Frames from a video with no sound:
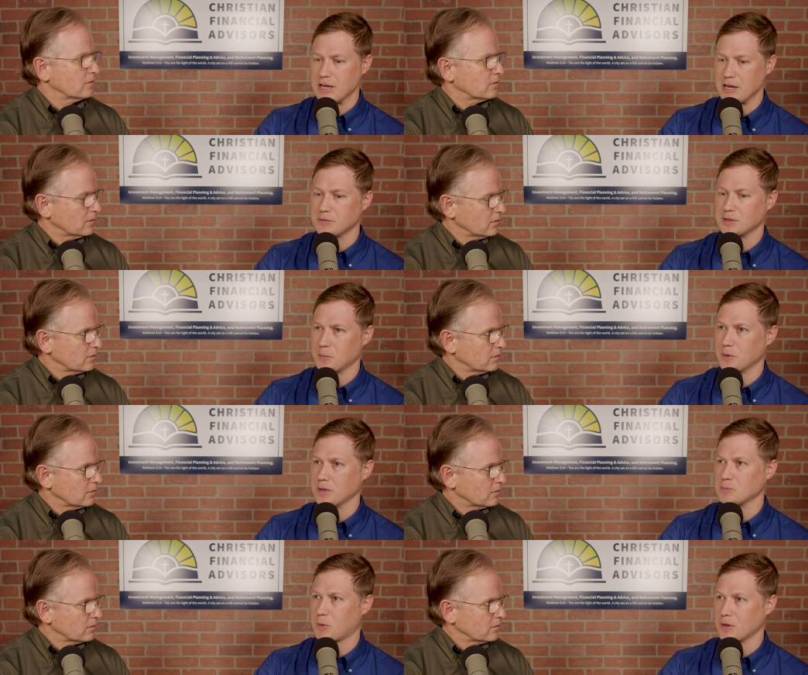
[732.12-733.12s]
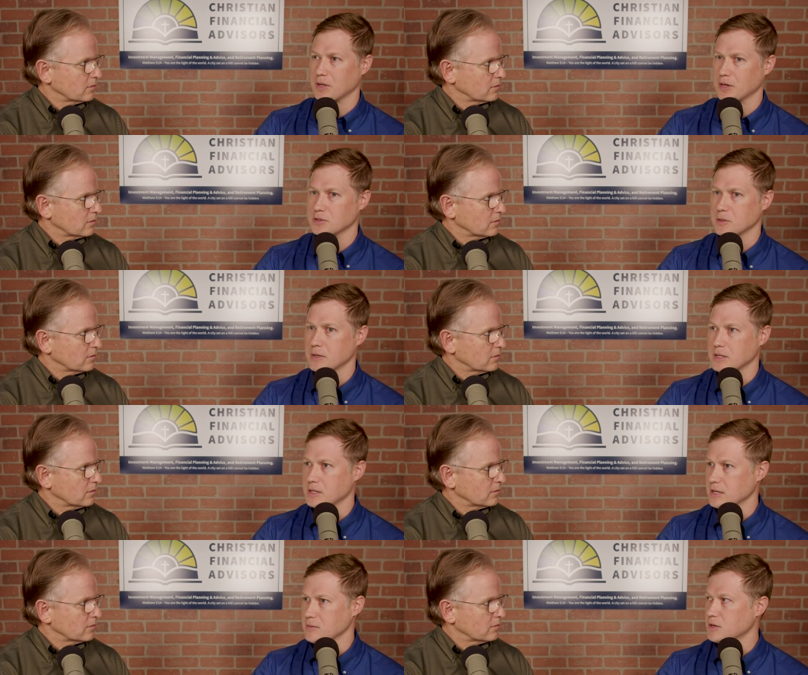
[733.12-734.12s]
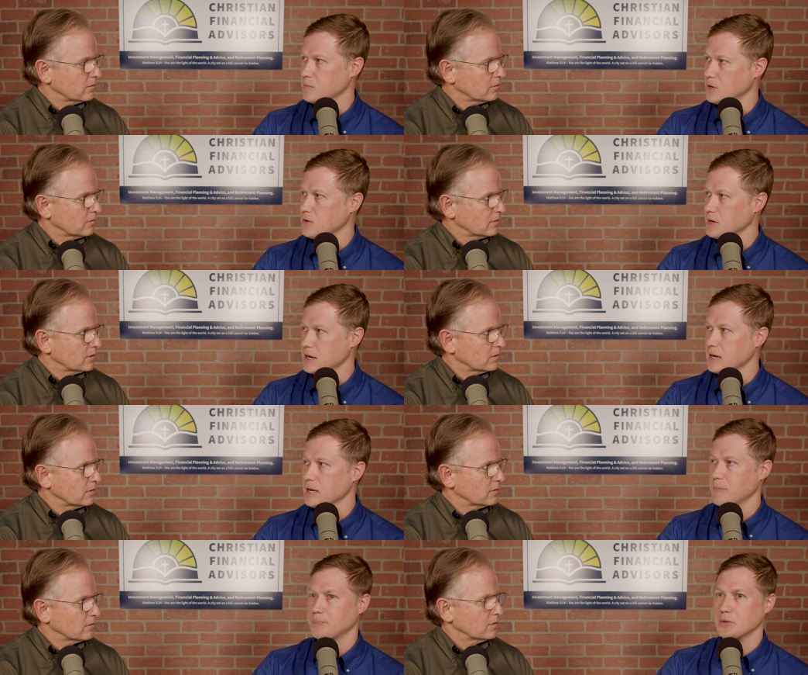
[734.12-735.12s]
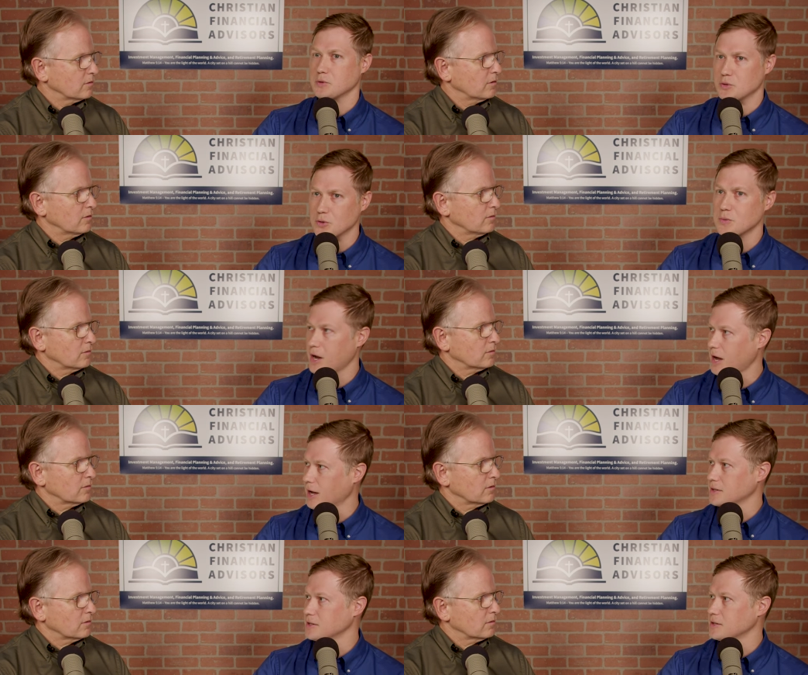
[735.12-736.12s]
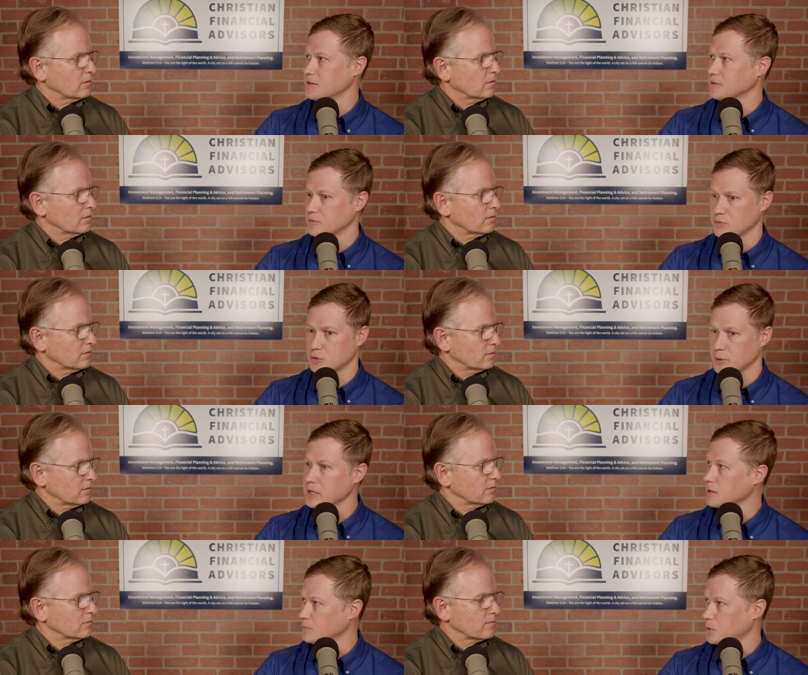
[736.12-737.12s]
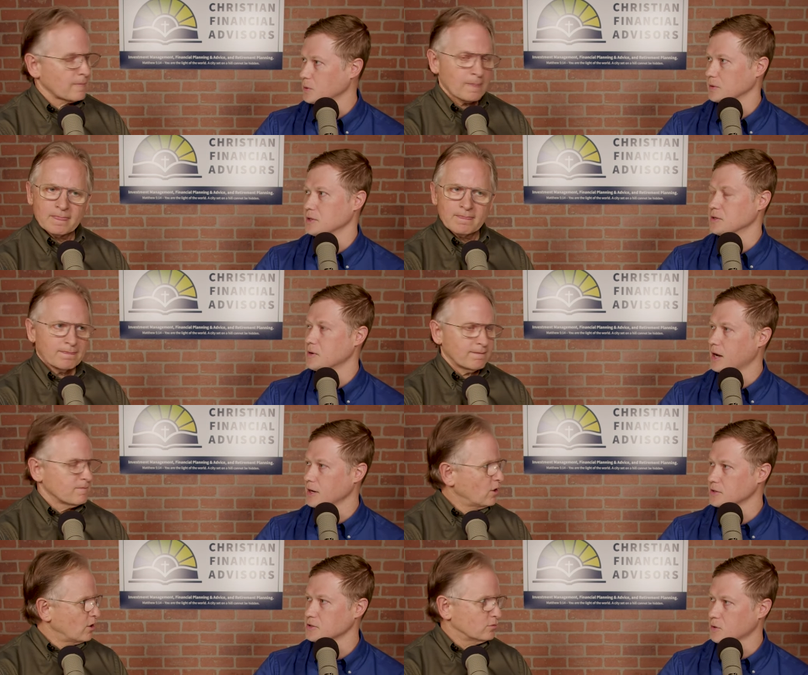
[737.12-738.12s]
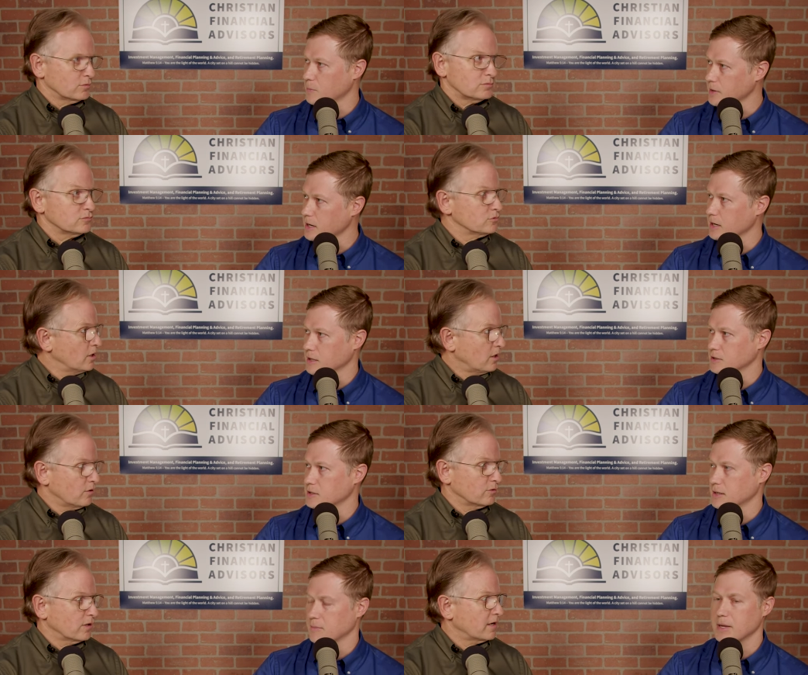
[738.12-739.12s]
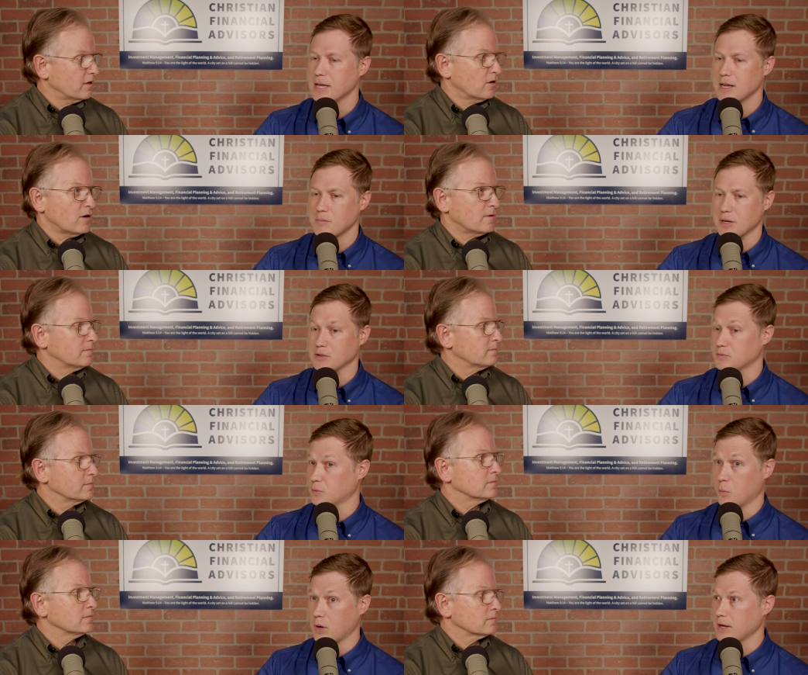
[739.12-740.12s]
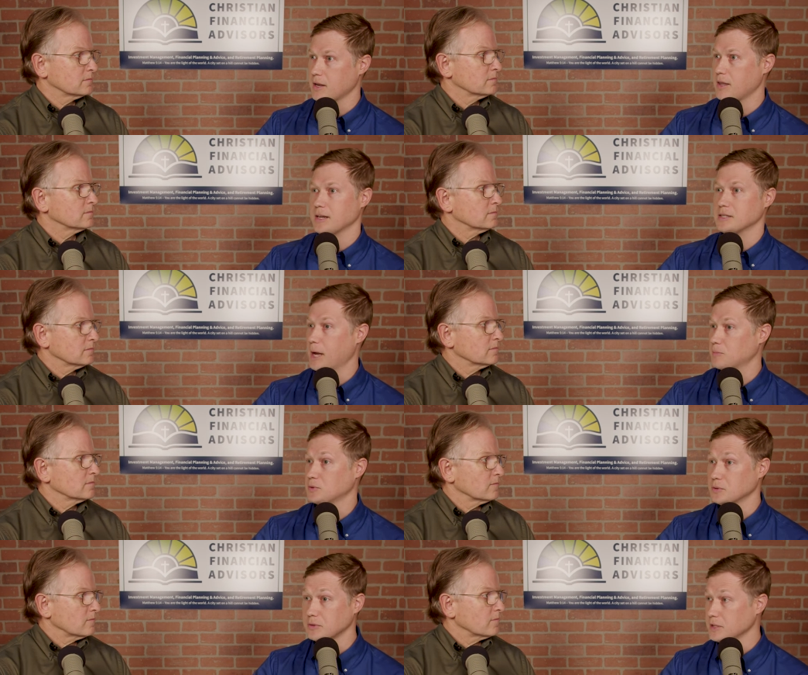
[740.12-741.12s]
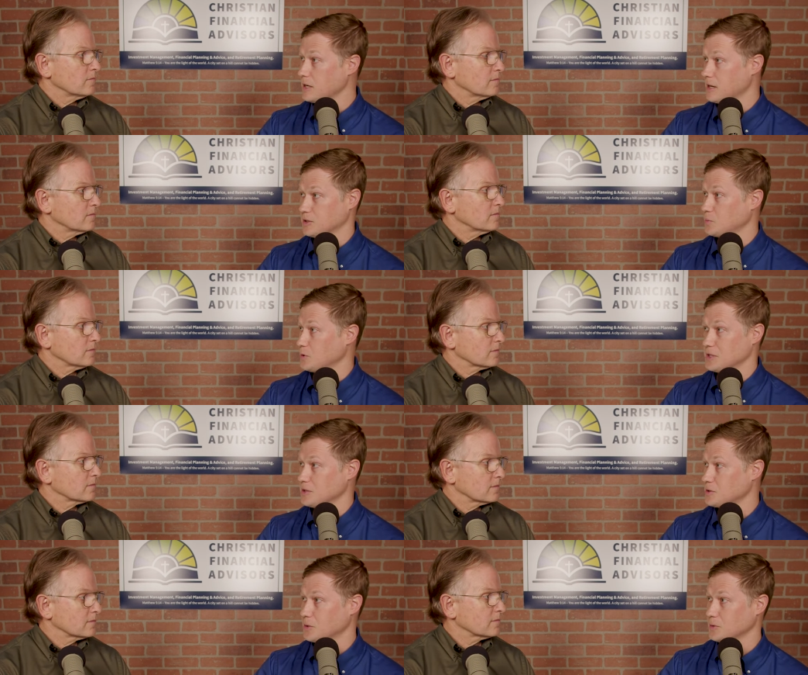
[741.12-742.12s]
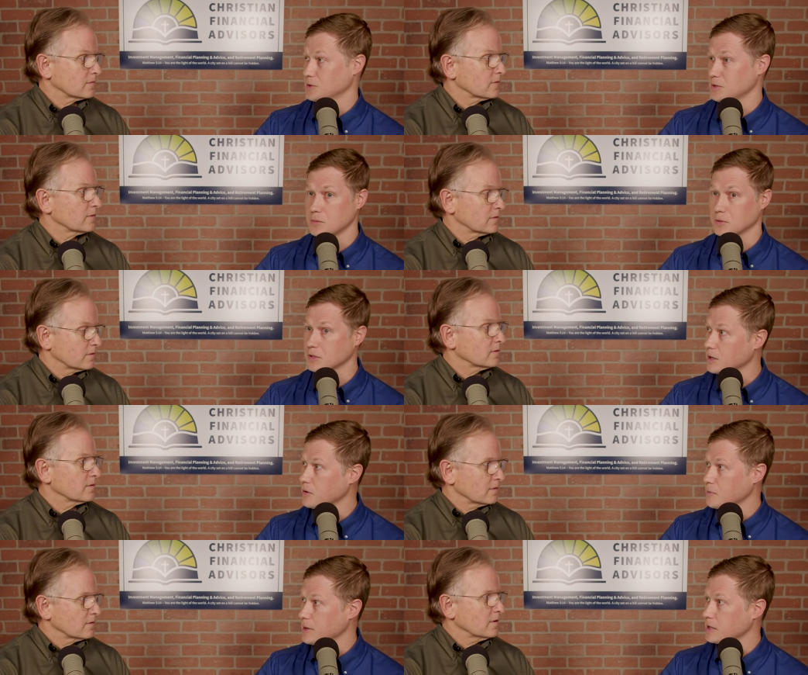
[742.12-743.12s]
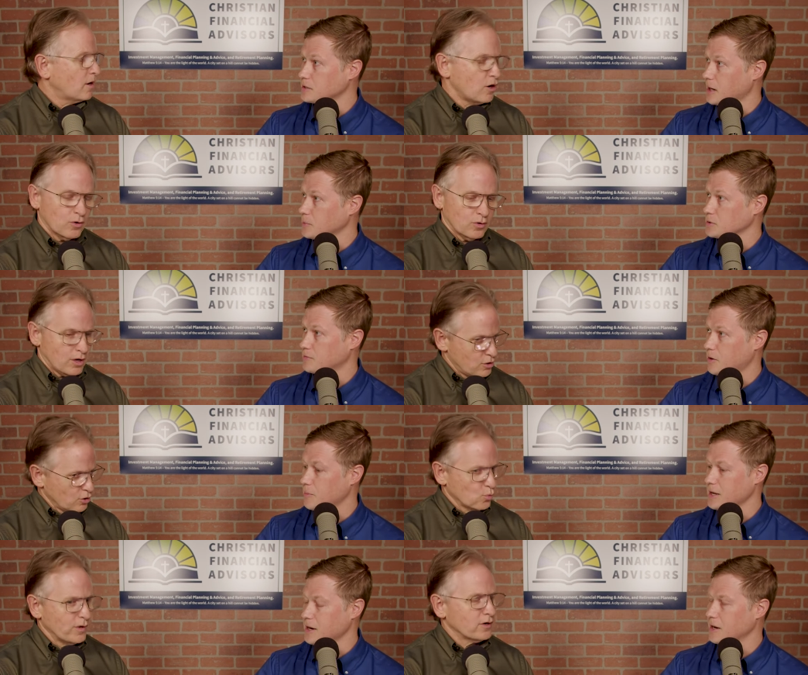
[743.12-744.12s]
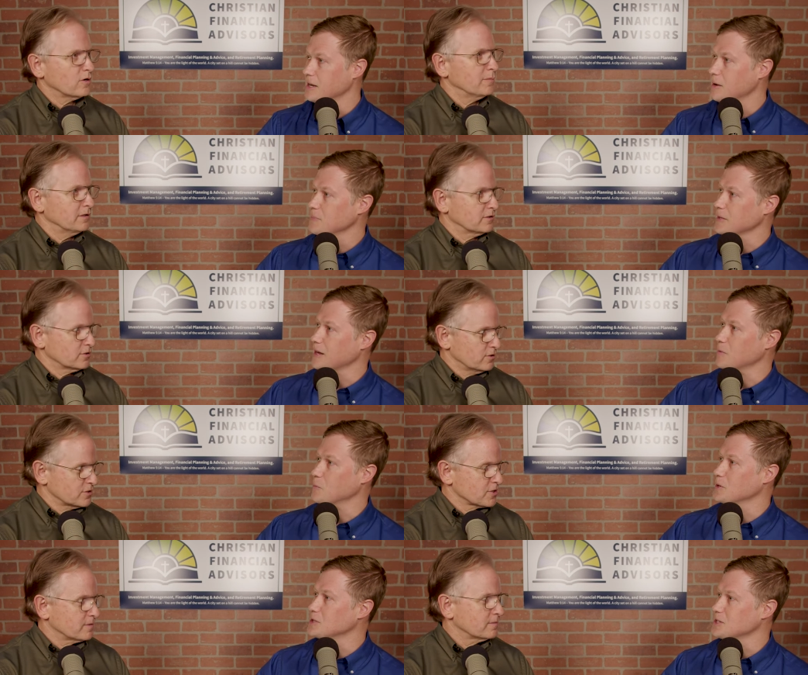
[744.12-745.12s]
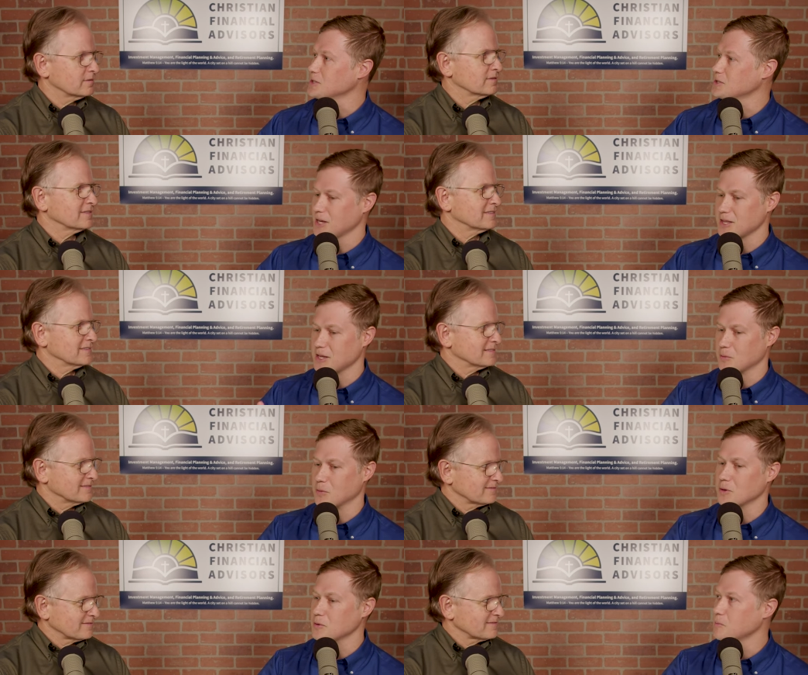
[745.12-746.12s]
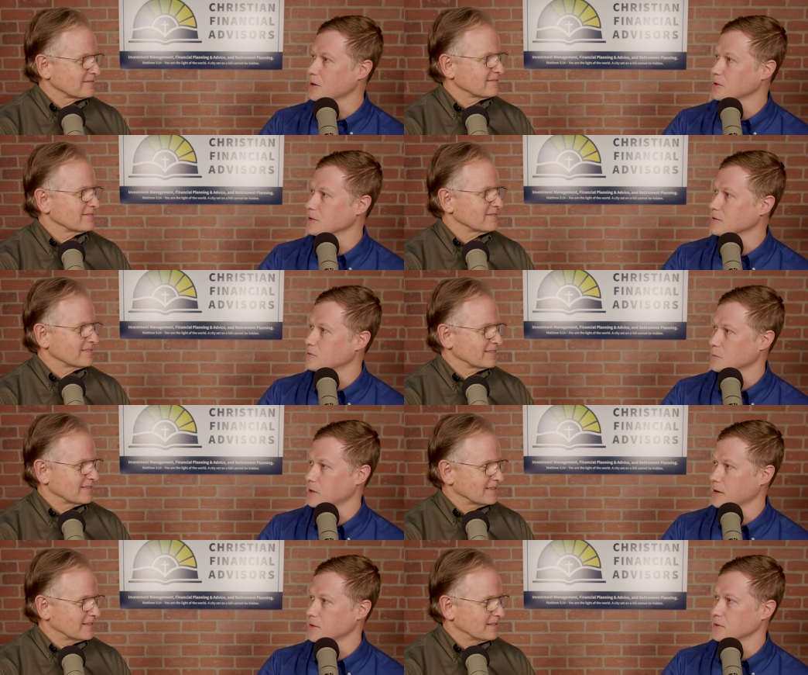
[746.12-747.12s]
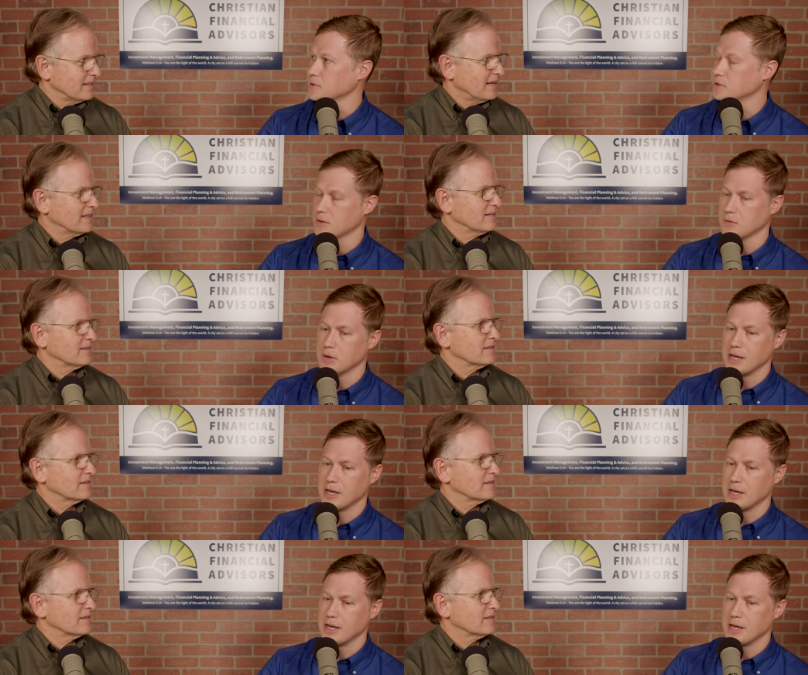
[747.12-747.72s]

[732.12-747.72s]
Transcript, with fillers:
Speaker 1: if someone is part of the LGBT community, do not treat them poorly. Do not no, discriminate against no, them. Not at all. Because for one, that is absolutely against what Jesus told us to do. We're to go and make disciples all are, of all, all are men. welcome in the church. And what did Jesus say? They will know you by your love for one another. Yeah. So